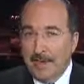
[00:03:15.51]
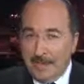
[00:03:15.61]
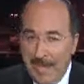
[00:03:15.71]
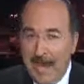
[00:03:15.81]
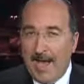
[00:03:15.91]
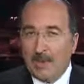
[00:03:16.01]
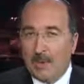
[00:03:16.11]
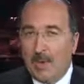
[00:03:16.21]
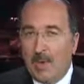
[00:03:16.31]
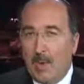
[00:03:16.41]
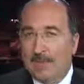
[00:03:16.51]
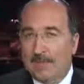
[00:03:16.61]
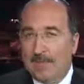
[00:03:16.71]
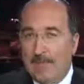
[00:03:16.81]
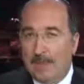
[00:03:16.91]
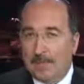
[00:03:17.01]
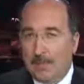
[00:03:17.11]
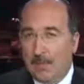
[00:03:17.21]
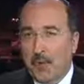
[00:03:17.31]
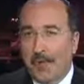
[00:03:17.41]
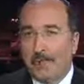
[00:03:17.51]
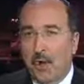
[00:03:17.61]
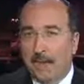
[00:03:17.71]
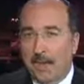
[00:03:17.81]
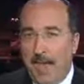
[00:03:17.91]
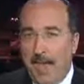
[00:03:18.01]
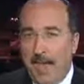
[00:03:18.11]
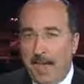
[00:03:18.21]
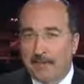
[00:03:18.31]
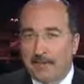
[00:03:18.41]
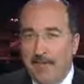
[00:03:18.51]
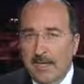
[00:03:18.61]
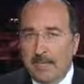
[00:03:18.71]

but the actual goal itself, to create global chaos,